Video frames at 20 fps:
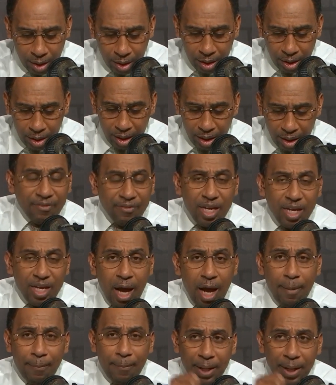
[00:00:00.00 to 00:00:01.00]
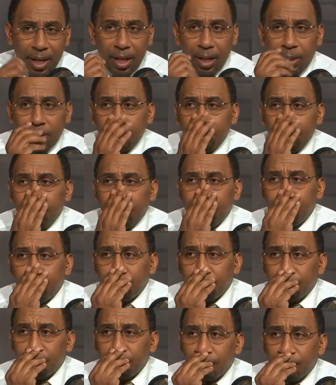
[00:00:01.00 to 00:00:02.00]
Le'Veon Bell
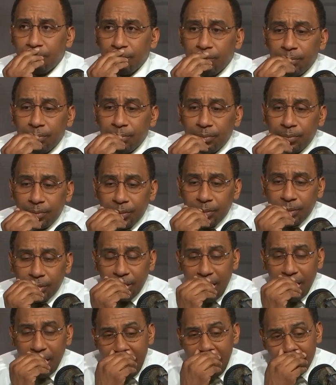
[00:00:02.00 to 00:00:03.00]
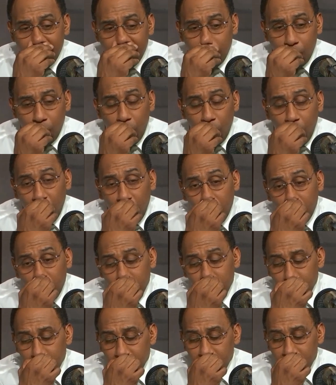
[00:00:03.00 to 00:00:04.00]
had some
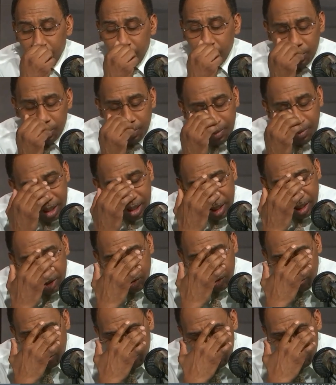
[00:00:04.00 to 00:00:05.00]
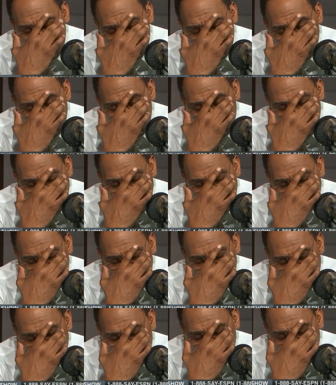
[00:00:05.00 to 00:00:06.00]
words, was being interviewed by
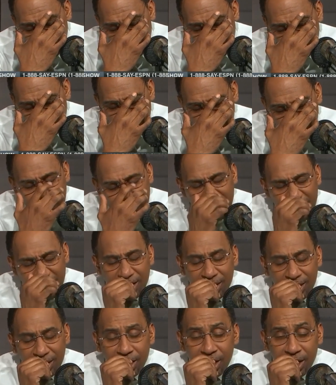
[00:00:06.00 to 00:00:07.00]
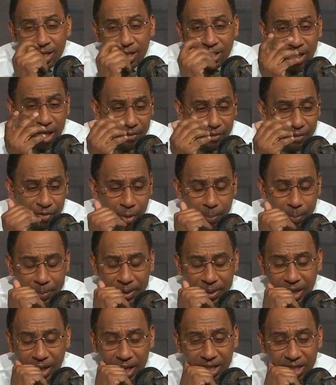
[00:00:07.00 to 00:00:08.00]
Sports Illustrated and said a few
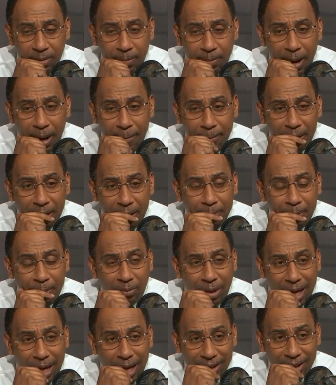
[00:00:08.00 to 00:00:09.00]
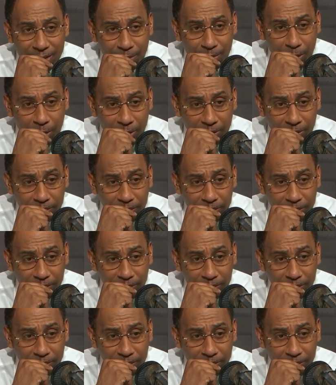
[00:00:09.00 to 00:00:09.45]
things about Big Ben Roethlisberger.